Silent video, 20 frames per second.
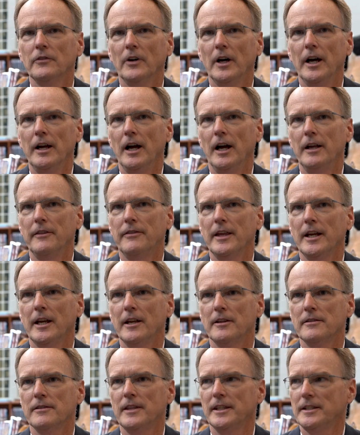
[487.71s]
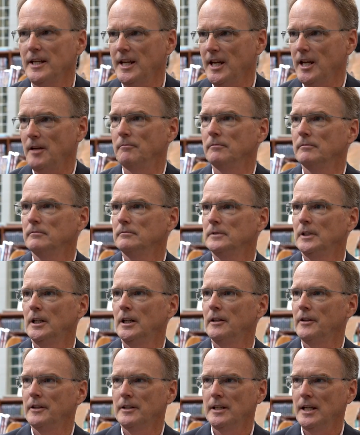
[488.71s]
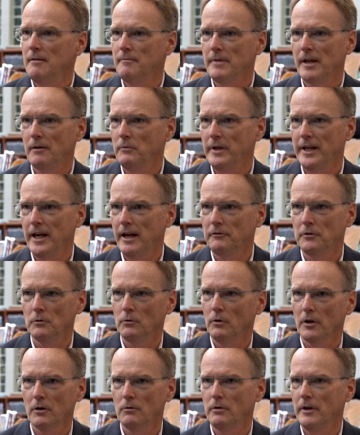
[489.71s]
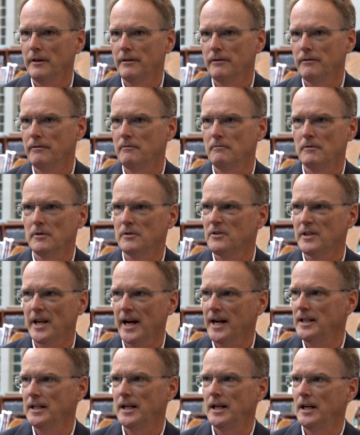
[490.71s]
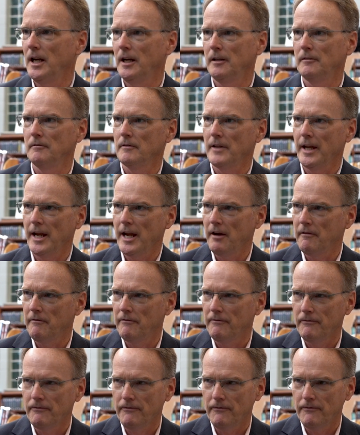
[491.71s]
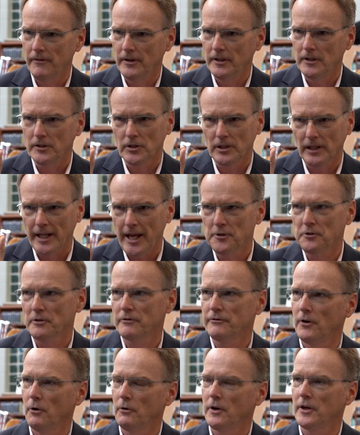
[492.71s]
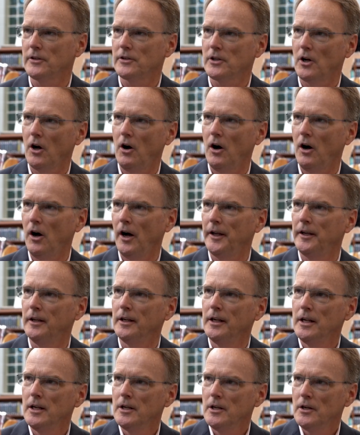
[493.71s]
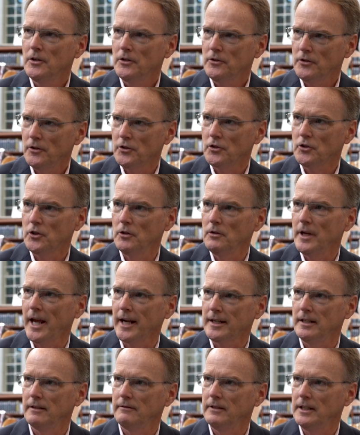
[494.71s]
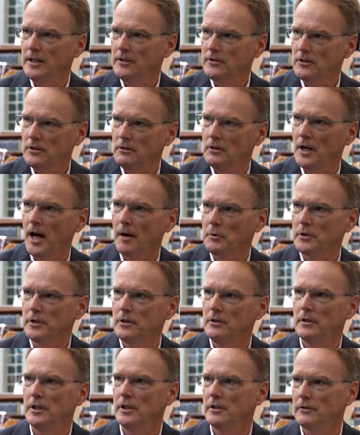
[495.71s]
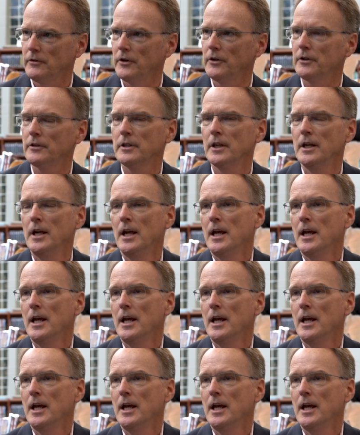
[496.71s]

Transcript: of all, I think it's the team that we have to work with, second to none. They have a laser focus on student activities, student opportunities first.